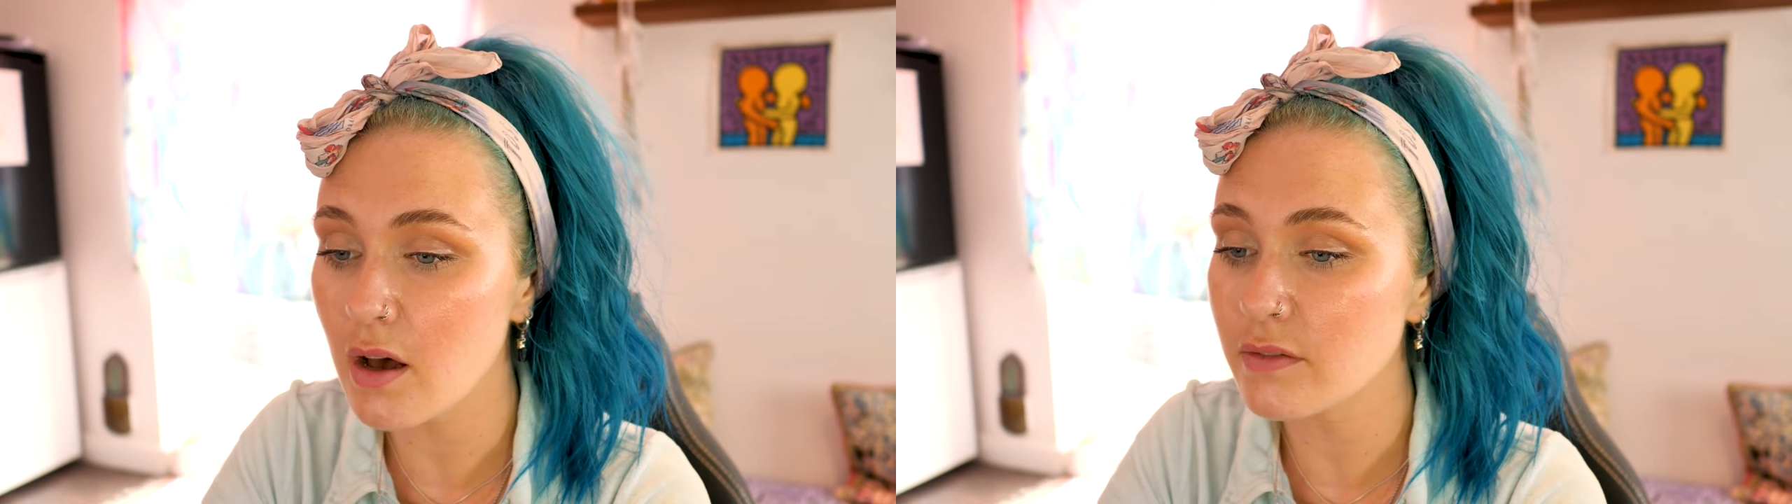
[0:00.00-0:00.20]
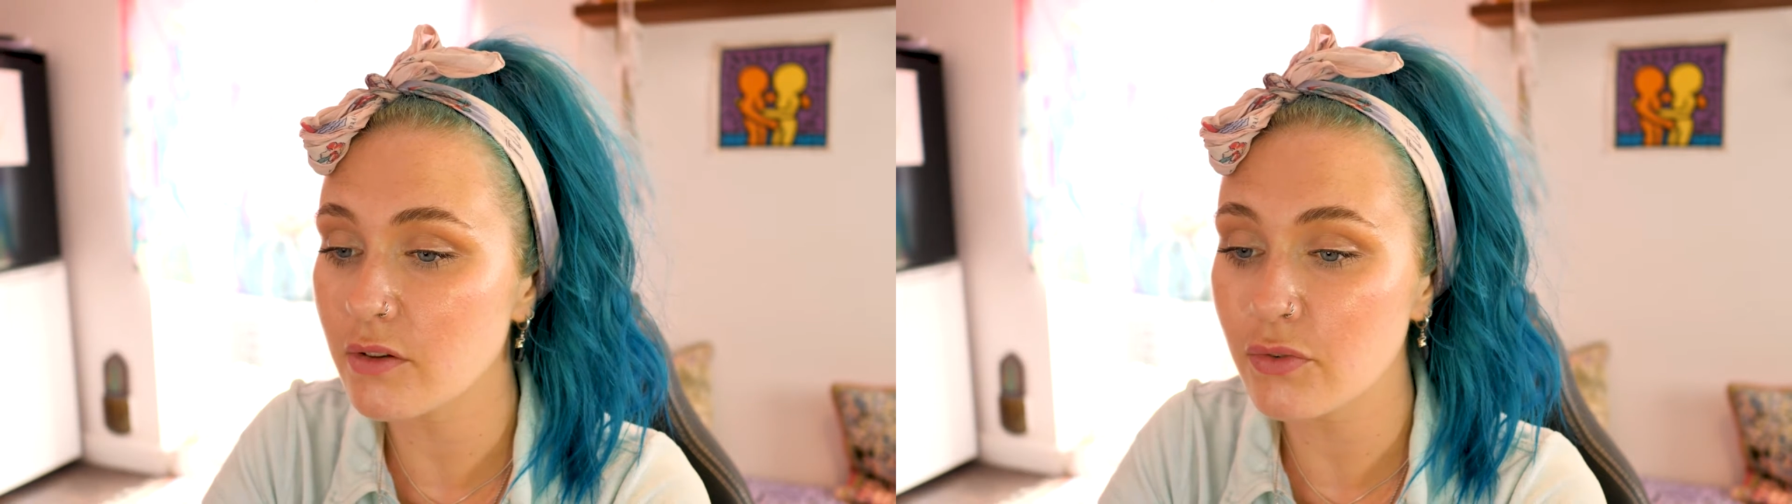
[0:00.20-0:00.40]

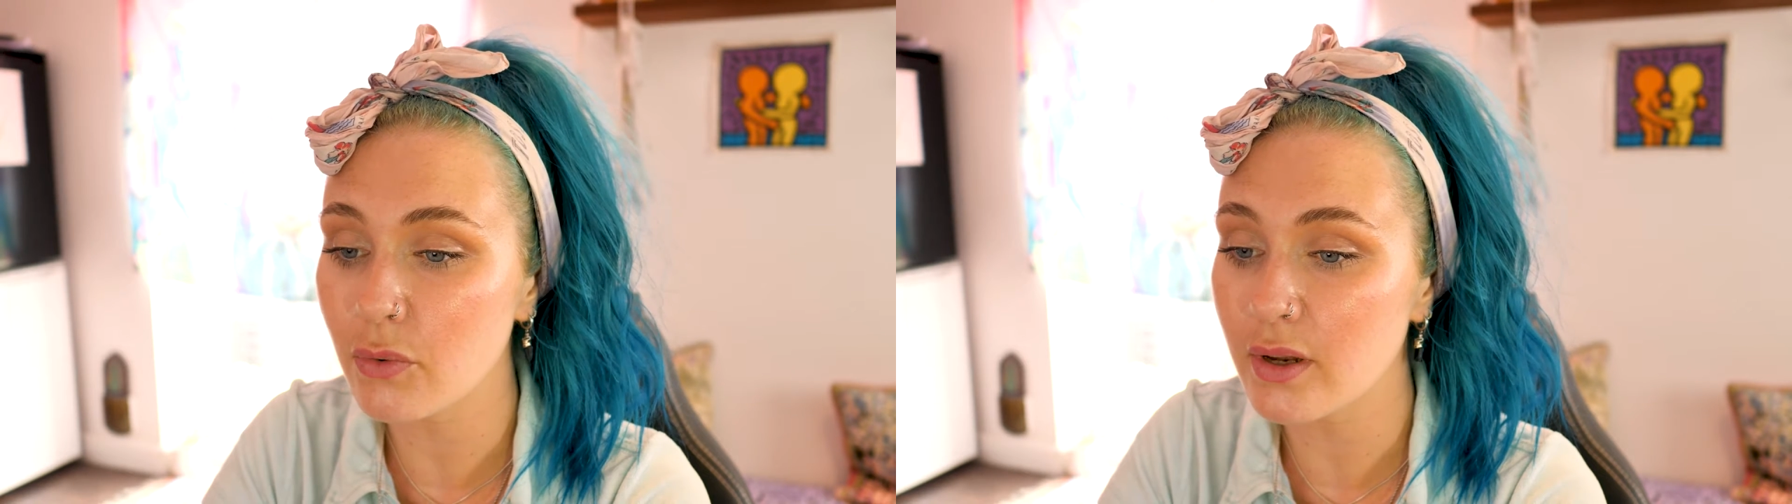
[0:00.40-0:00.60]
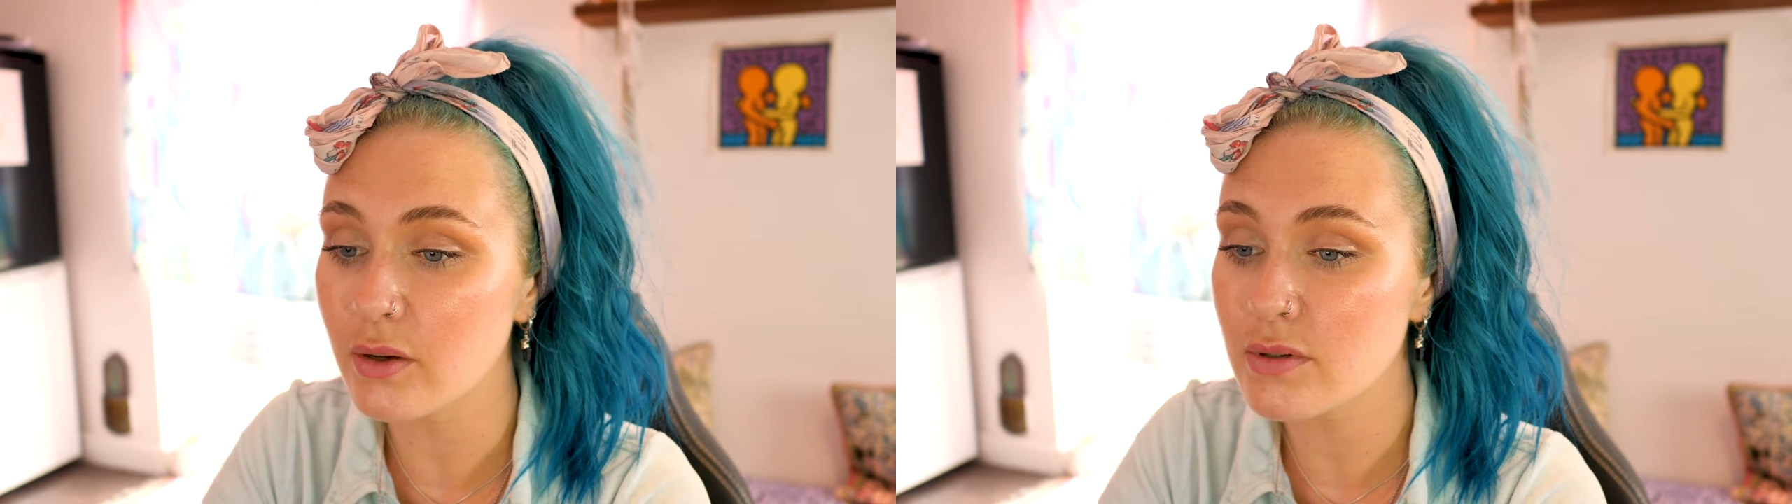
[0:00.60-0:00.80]
after
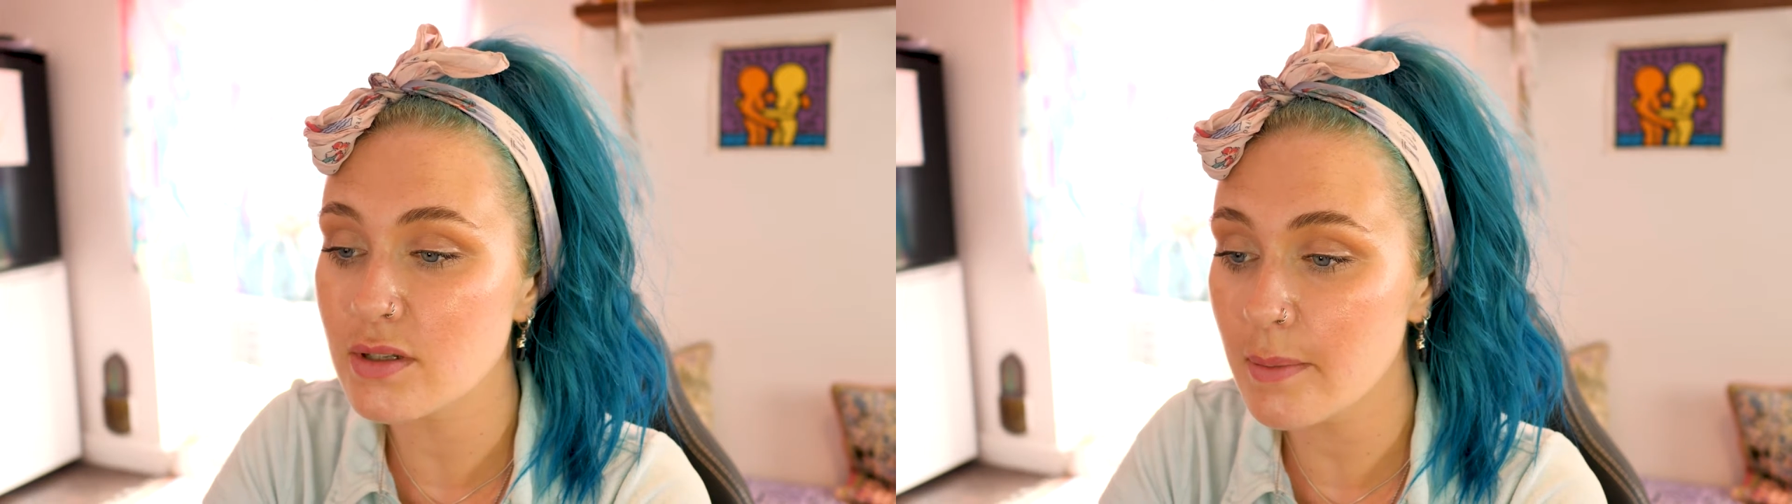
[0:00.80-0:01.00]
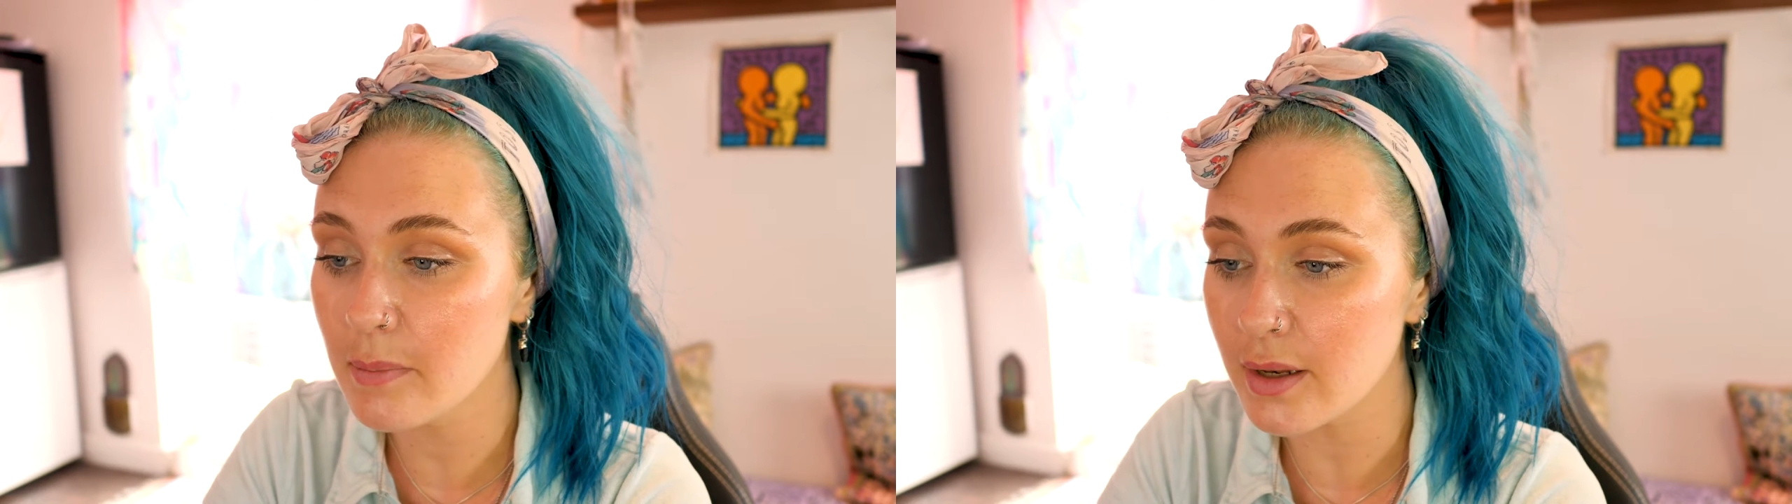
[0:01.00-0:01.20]
falling or
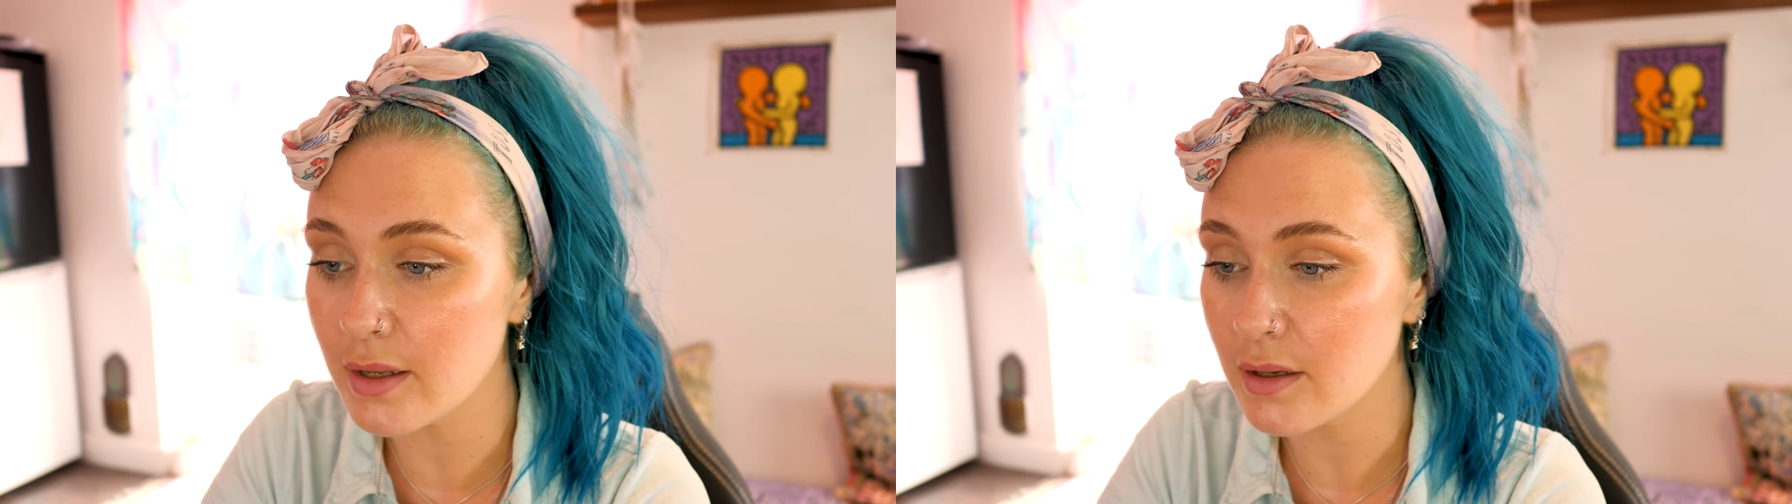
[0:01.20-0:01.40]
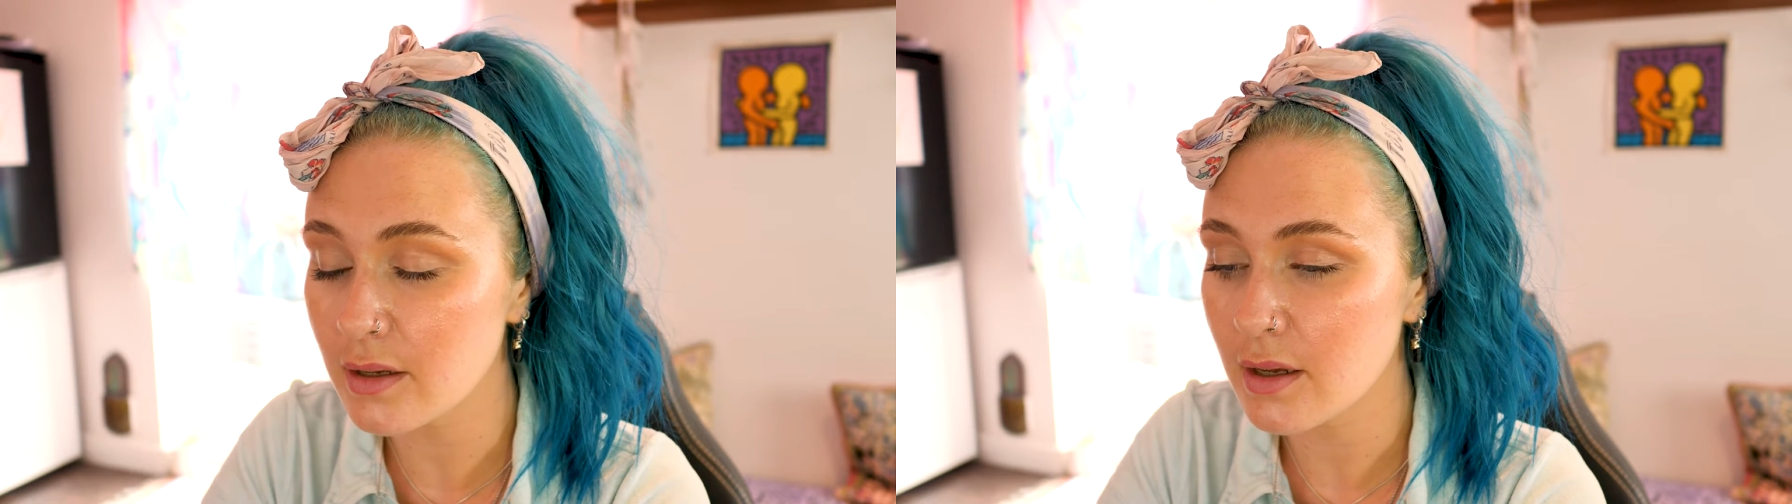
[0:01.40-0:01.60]
stumbling.